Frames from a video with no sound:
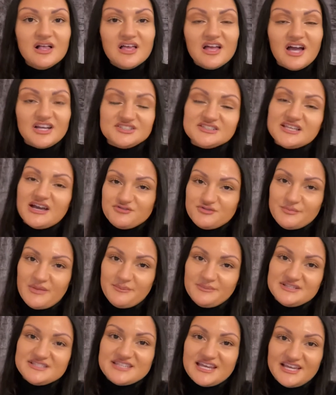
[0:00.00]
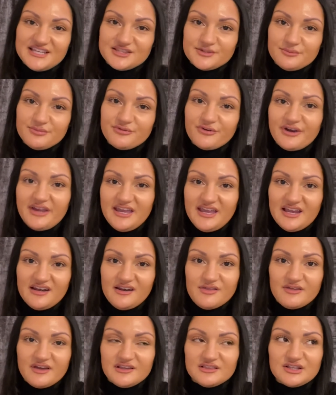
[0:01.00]
I just have to remember to take them before I eat
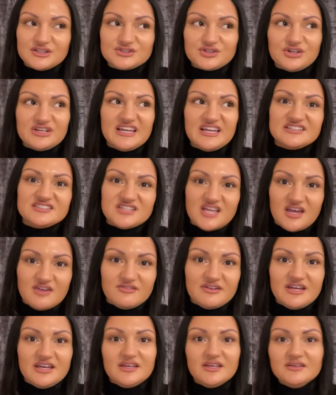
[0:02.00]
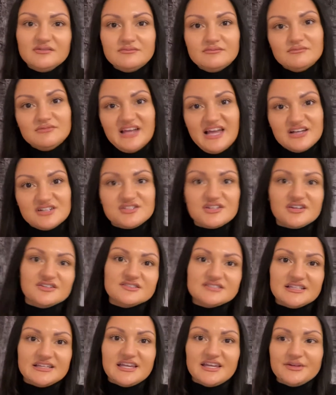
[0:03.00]
anything that's got like dairy
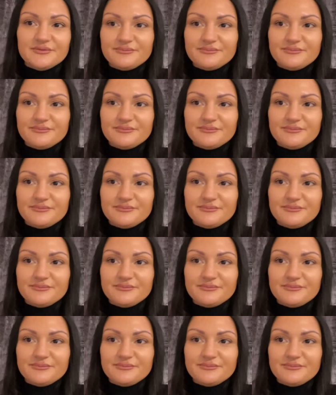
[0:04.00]
lactose in it.